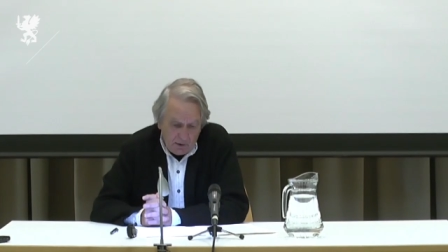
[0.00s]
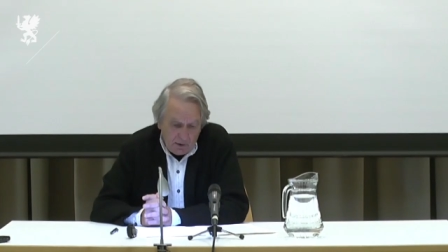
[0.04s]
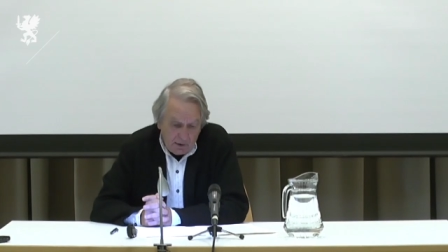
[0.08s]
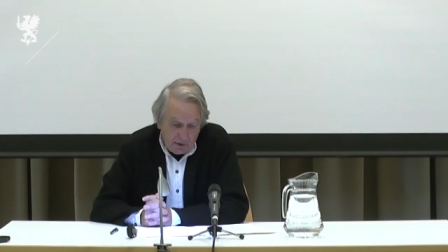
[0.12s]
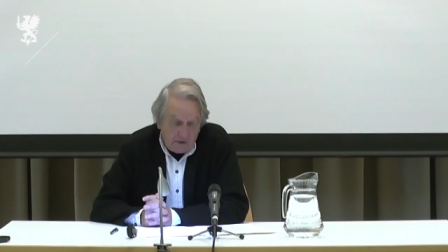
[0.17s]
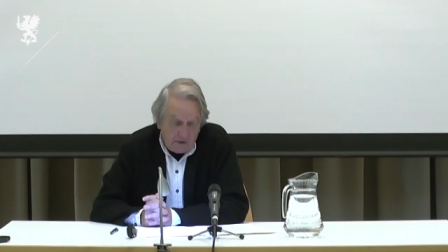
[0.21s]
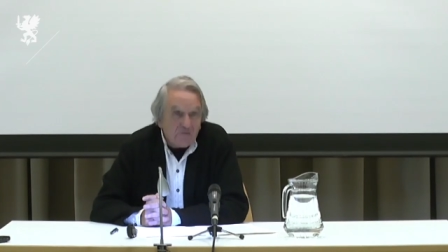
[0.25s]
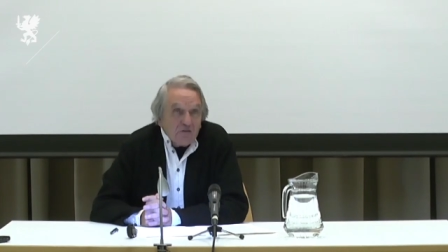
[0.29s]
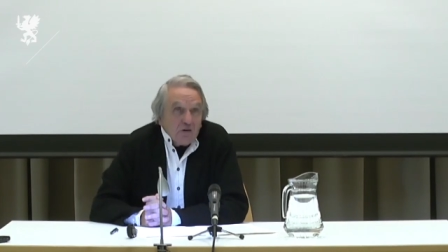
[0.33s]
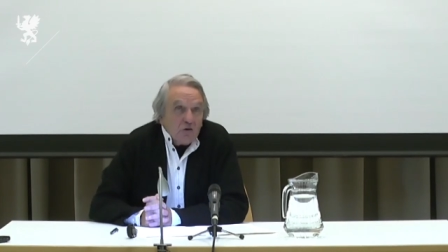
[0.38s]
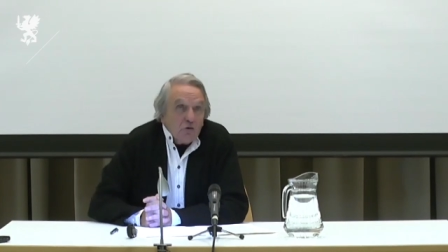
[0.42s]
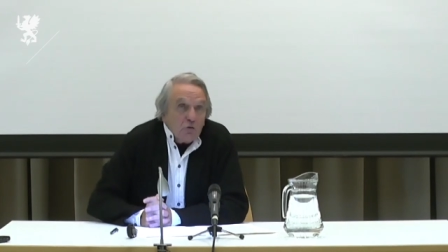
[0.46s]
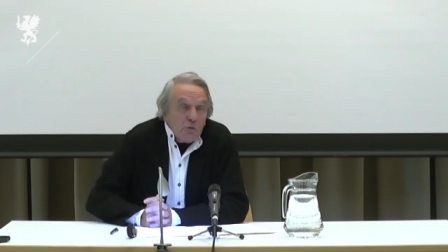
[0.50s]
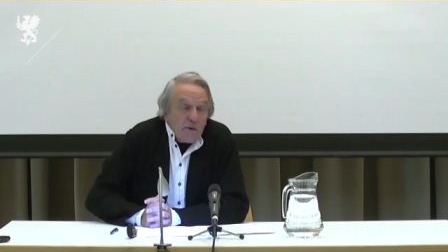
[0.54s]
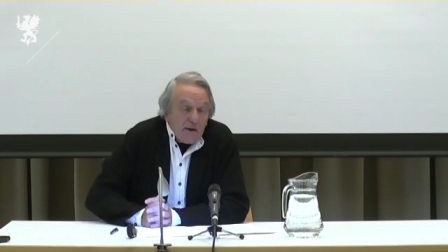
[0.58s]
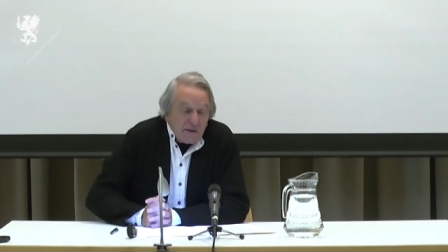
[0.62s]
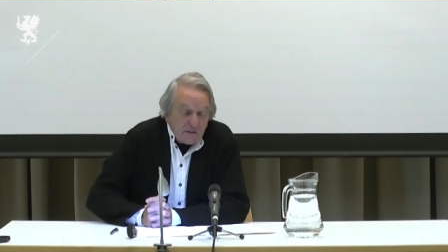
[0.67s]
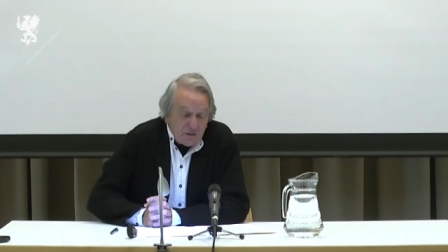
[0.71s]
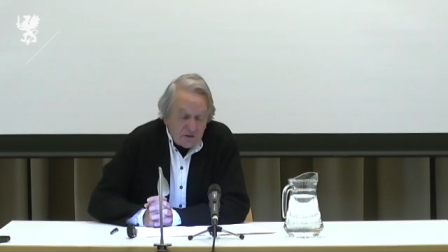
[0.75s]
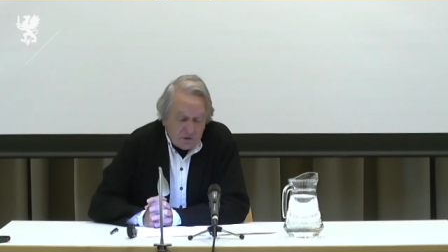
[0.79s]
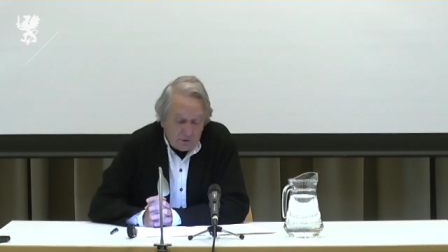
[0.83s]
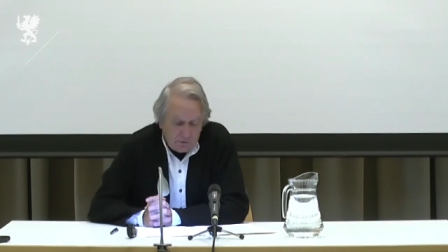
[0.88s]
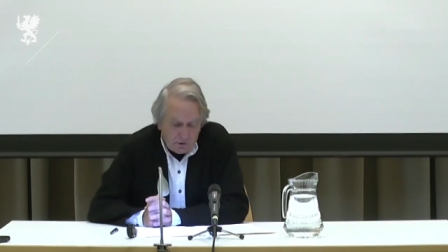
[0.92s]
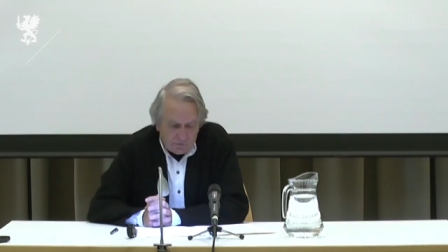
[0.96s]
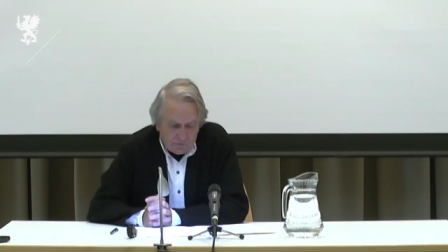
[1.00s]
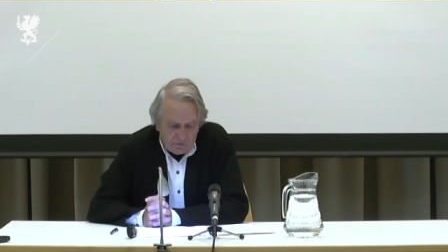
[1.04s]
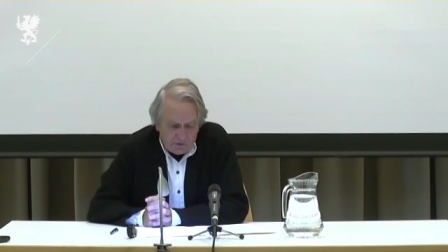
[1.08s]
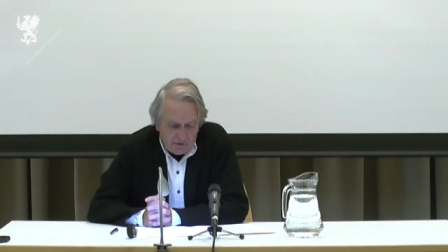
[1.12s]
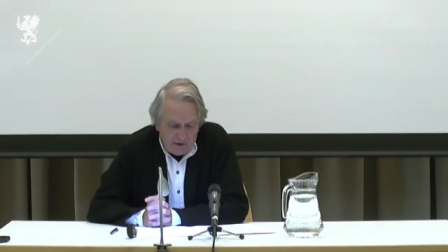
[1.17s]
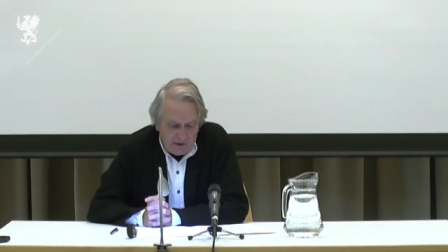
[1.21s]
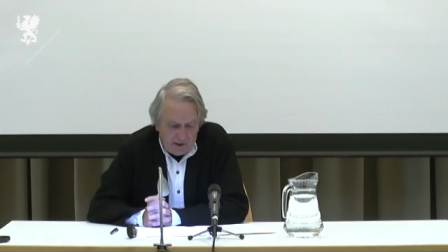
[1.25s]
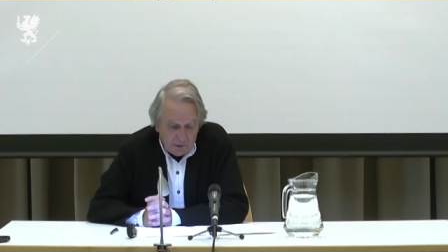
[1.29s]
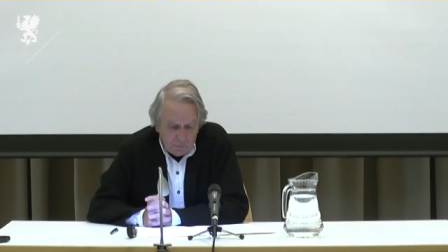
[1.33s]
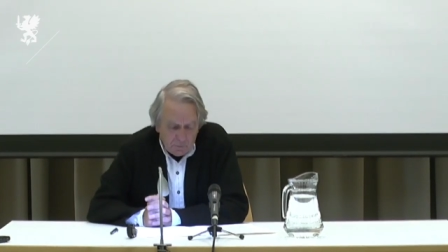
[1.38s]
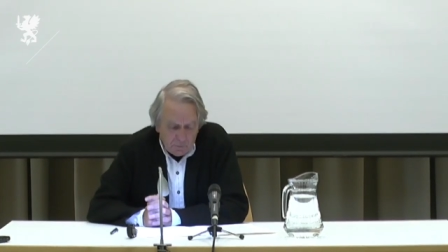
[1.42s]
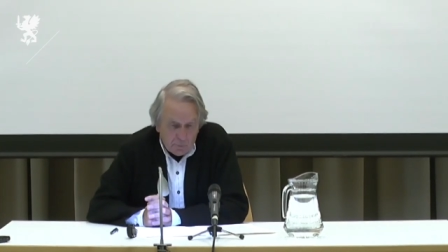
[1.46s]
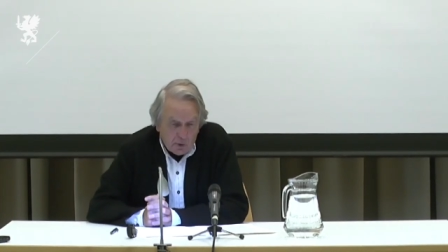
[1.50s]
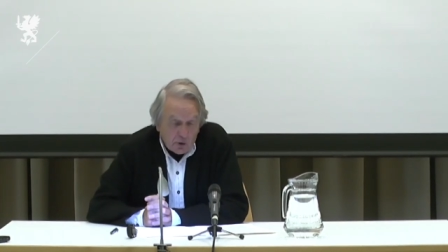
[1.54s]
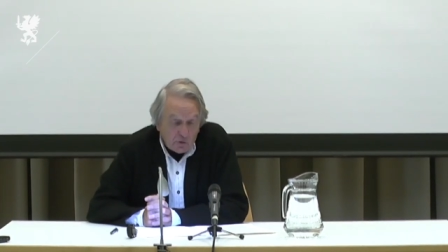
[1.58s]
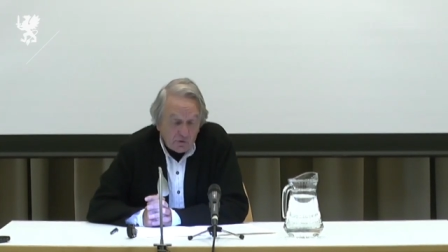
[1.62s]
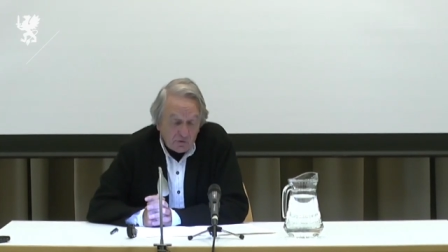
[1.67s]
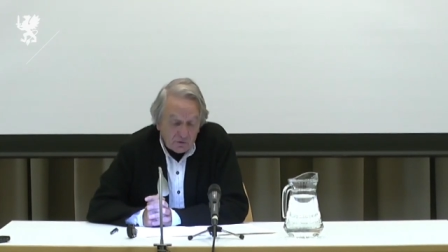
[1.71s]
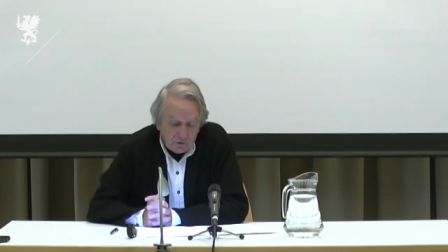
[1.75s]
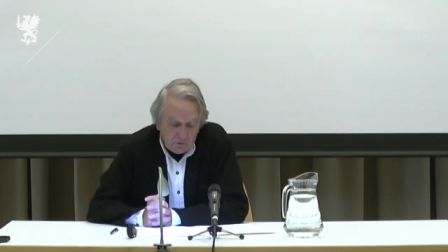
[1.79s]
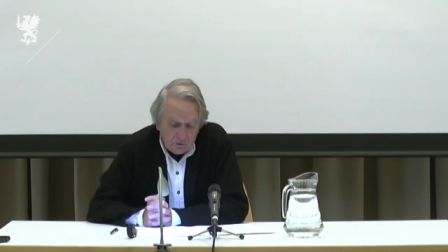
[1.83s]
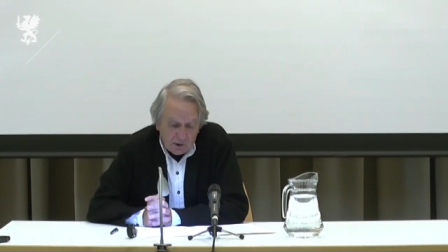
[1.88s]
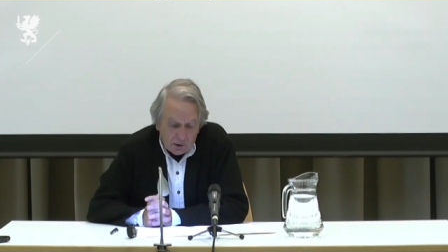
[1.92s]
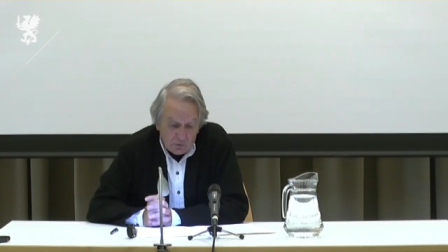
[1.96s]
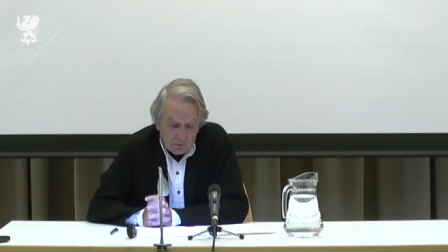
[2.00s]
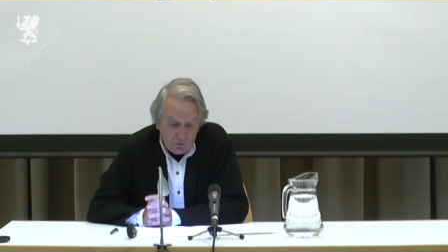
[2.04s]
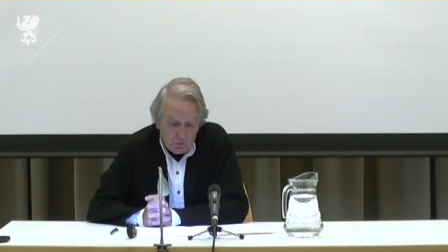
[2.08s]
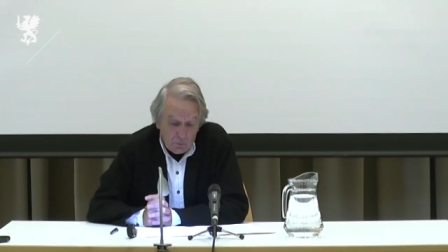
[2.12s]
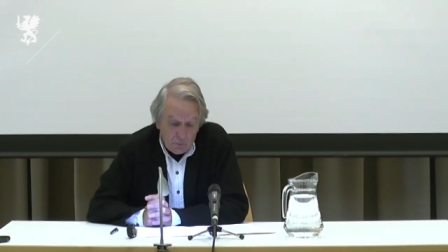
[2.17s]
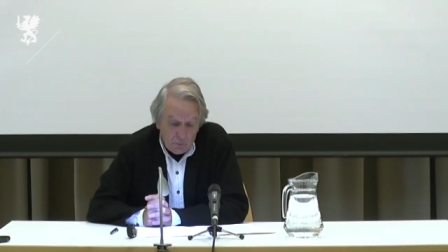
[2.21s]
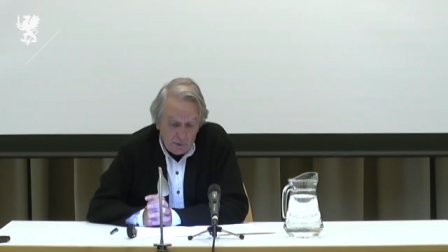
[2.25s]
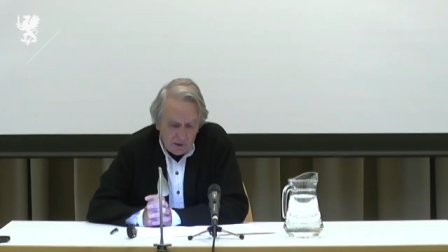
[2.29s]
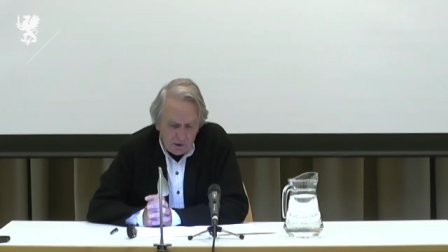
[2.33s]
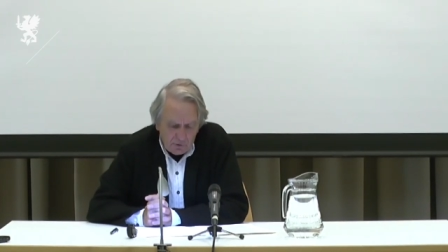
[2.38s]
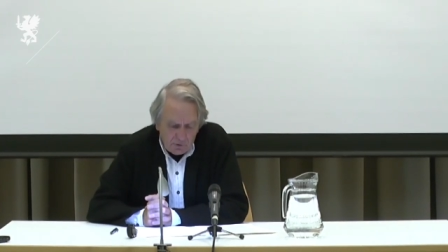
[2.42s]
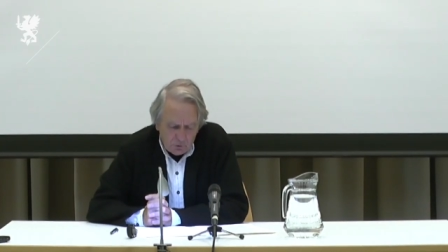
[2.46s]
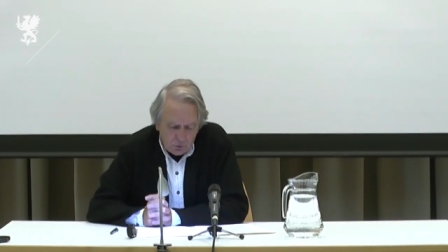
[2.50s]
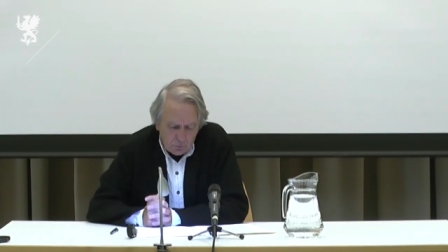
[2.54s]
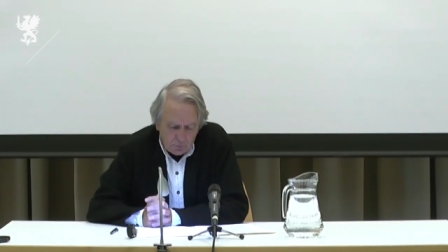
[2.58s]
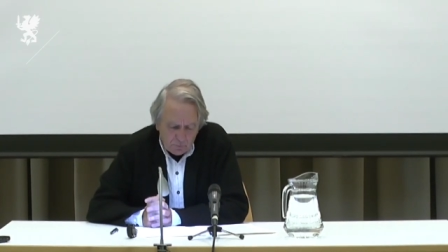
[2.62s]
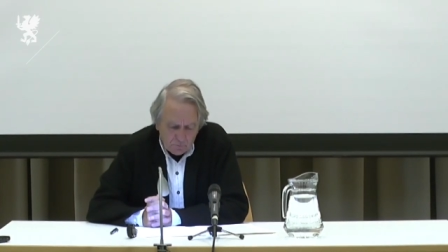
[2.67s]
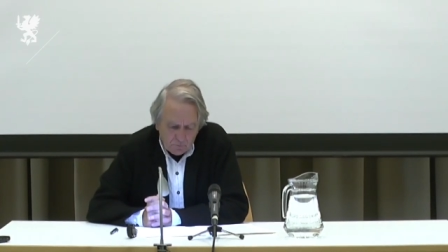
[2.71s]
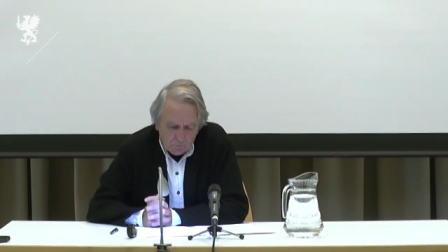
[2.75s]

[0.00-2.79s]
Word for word: in the creation of an impersonal milieu.